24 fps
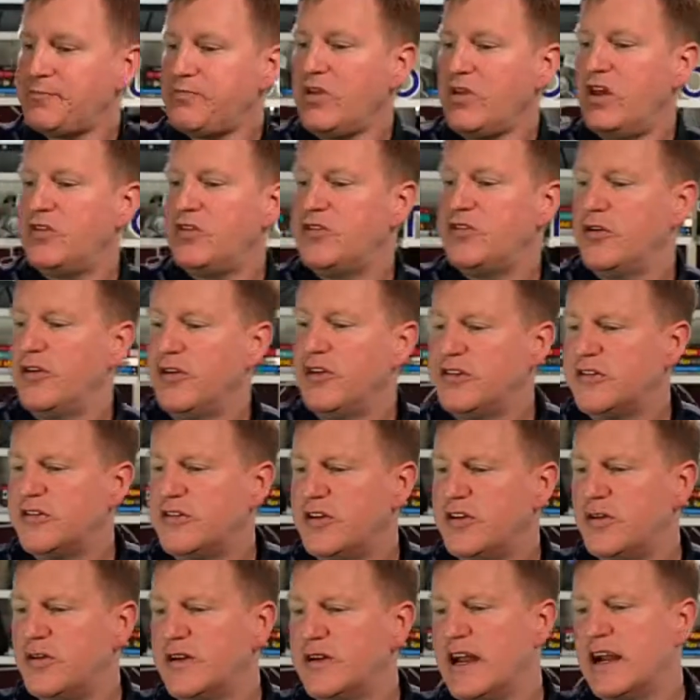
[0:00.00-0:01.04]
So this is
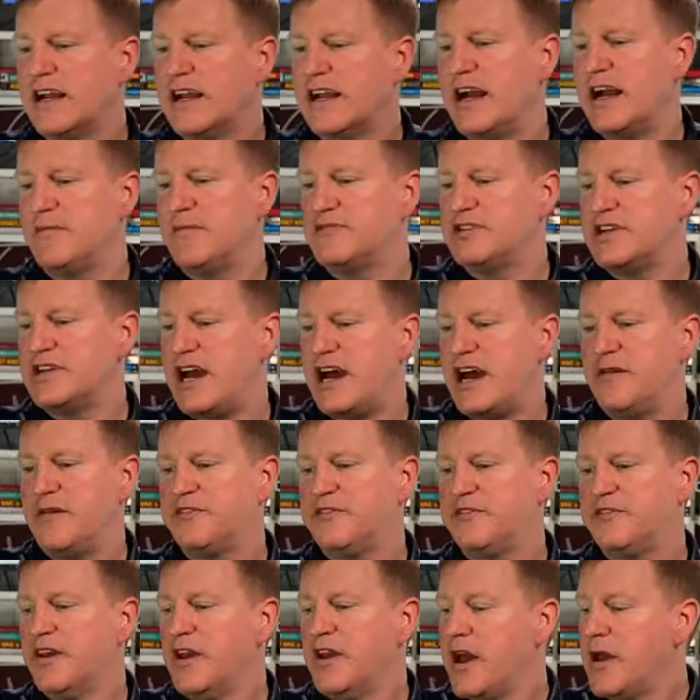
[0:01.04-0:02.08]
Towing.com
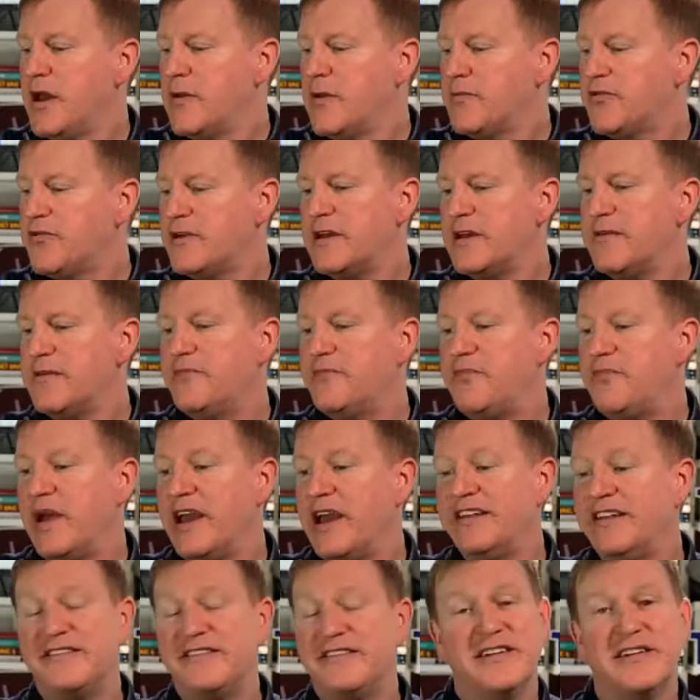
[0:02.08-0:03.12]
Jobs, pretty
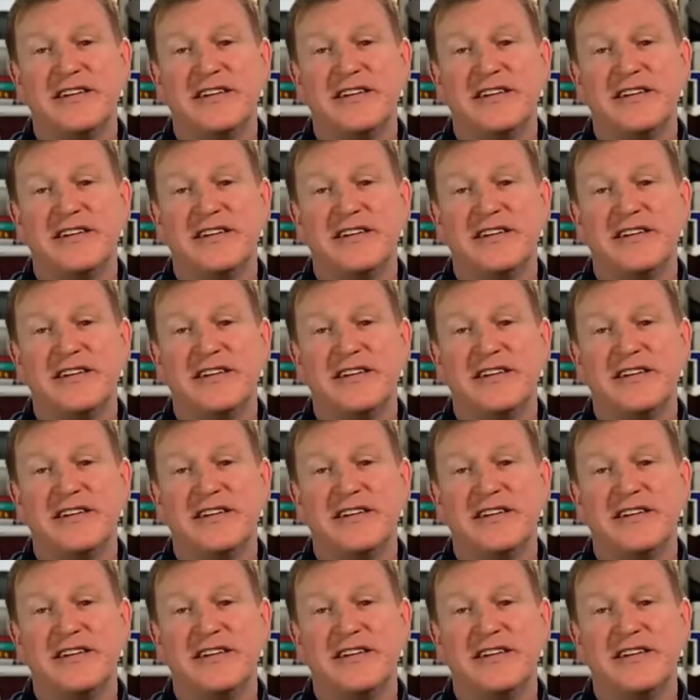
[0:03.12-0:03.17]
basic,